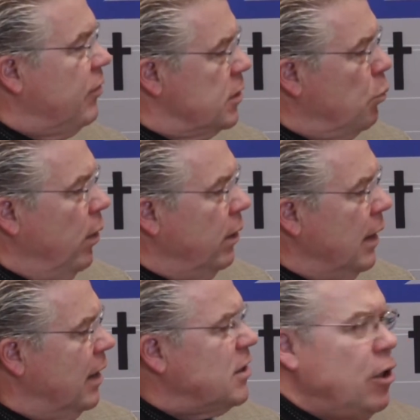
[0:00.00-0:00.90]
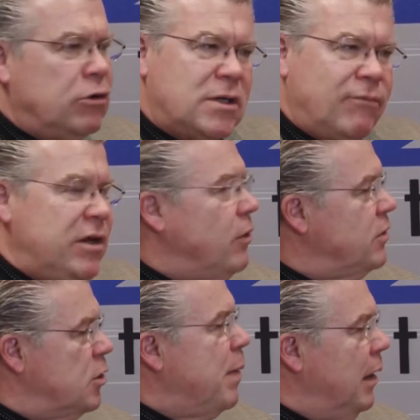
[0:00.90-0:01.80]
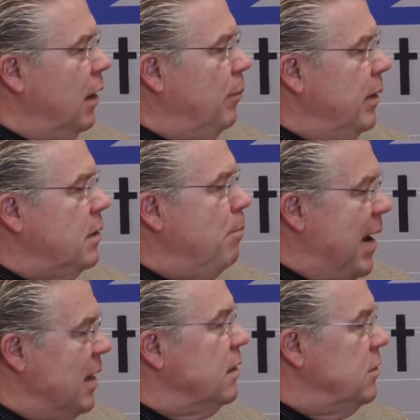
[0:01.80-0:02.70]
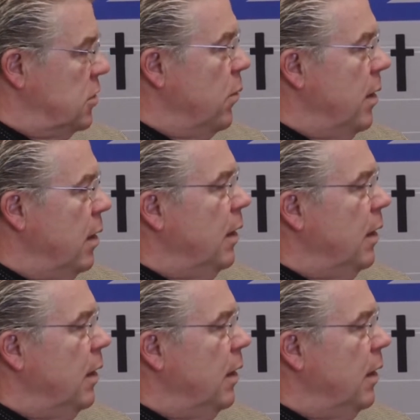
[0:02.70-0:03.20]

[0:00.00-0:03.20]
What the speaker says: at this point? Because I know several years it's been a little bit debated and so on.